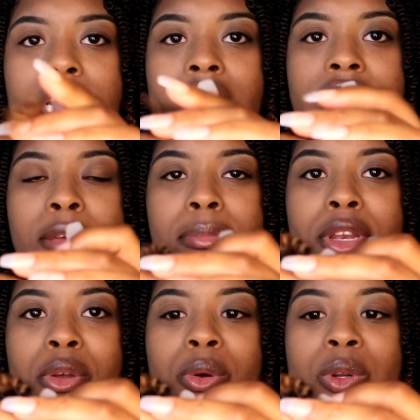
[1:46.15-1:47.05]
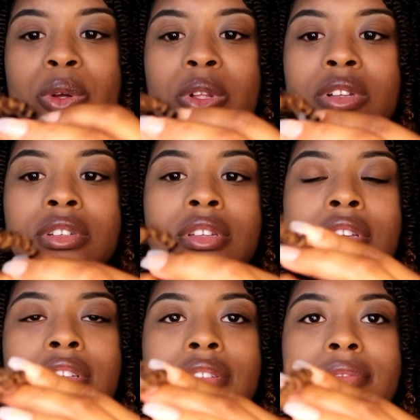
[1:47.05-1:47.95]
like a limp noodle.
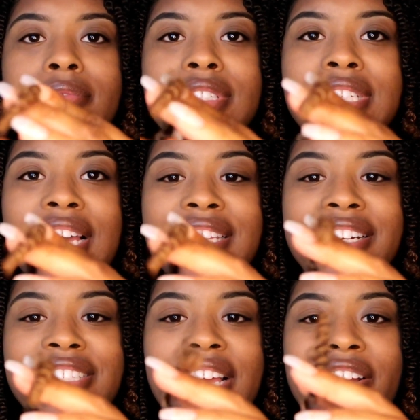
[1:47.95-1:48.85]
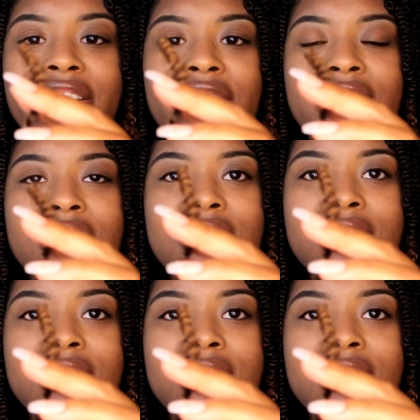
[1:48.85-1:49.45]
See how there's that curl?